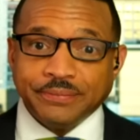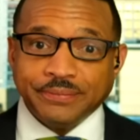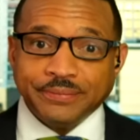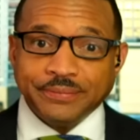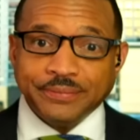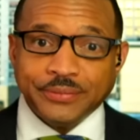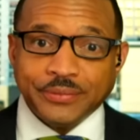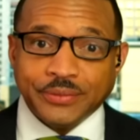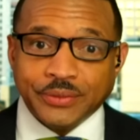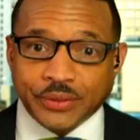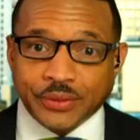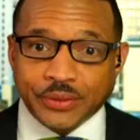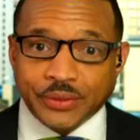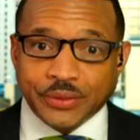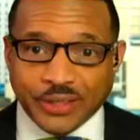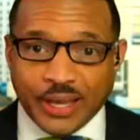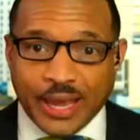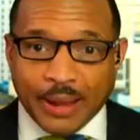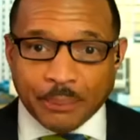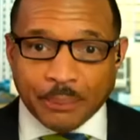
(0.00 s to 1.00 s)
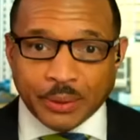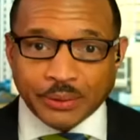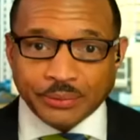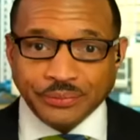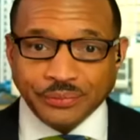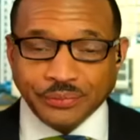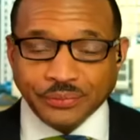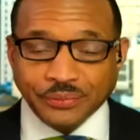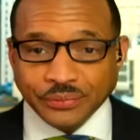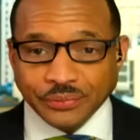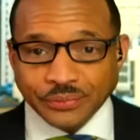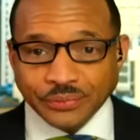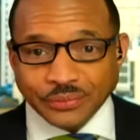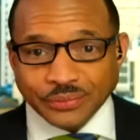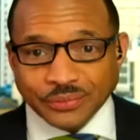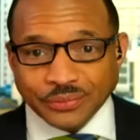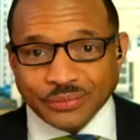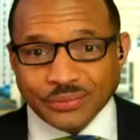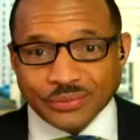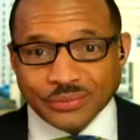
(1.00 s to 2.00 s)
Yeah, and I didn't know as I was
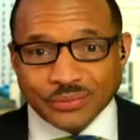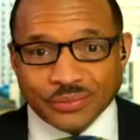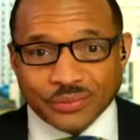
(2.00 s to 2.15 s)
like